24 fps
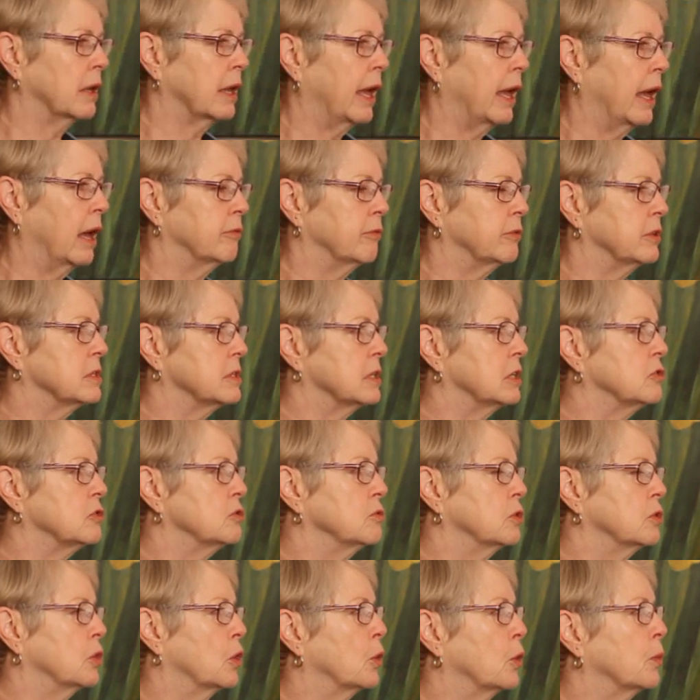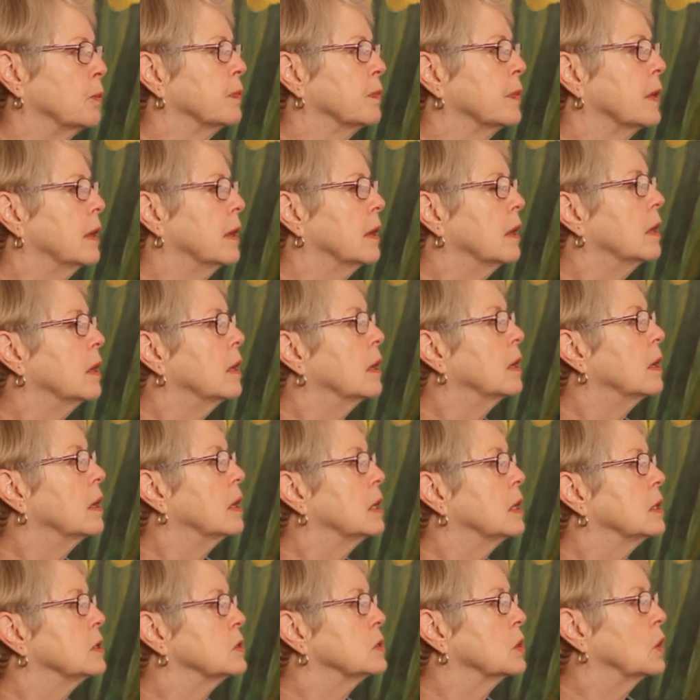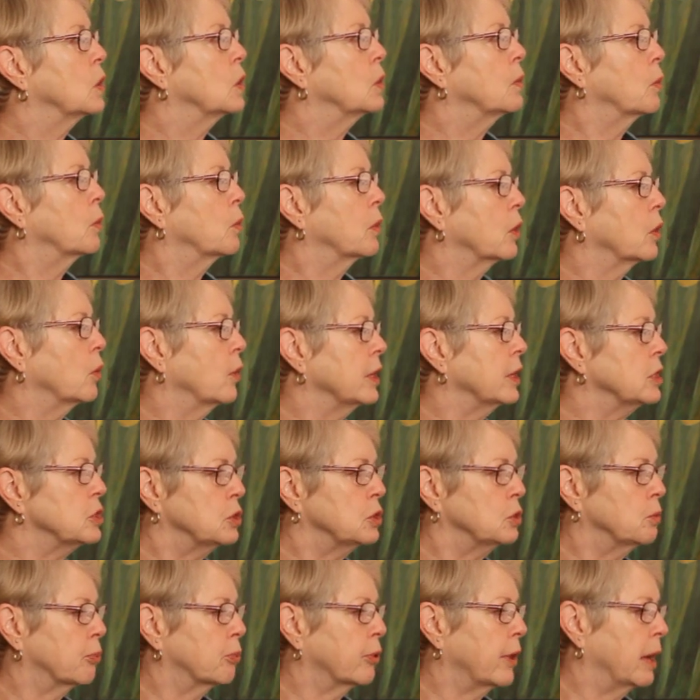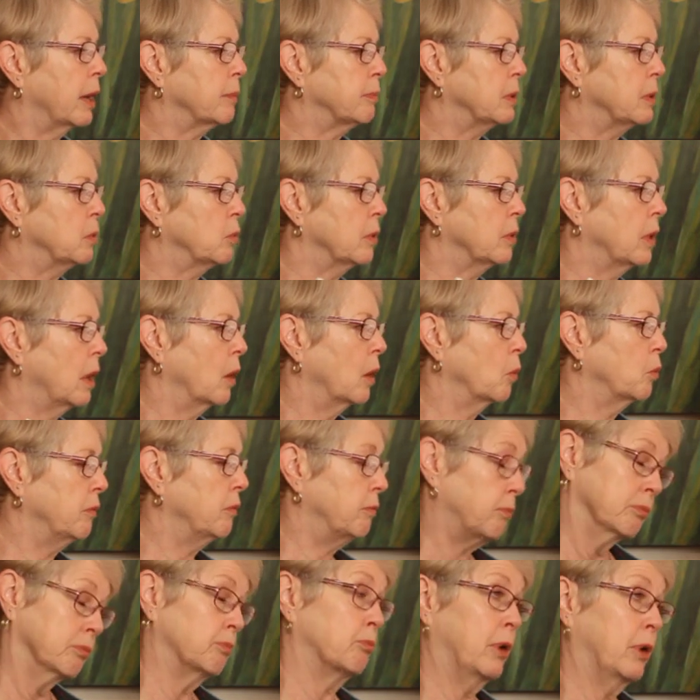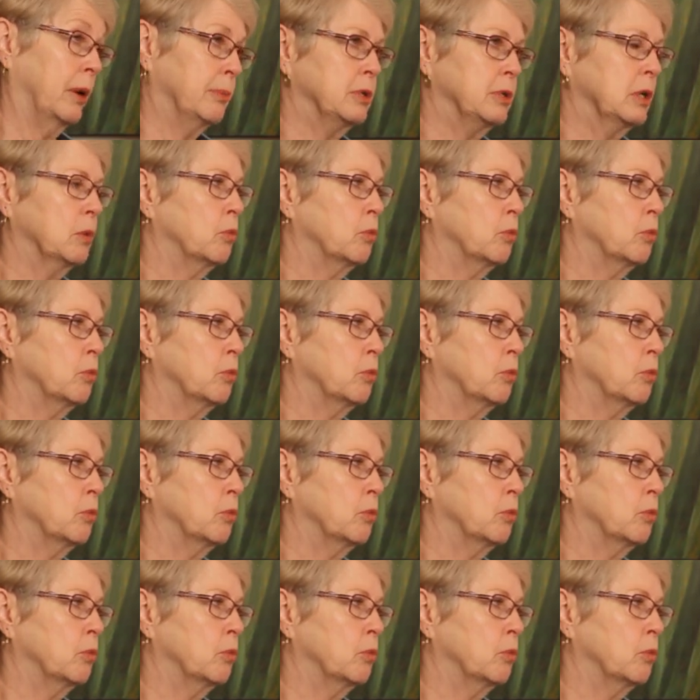canvas, as you know. So we're going to prep it, we've prepped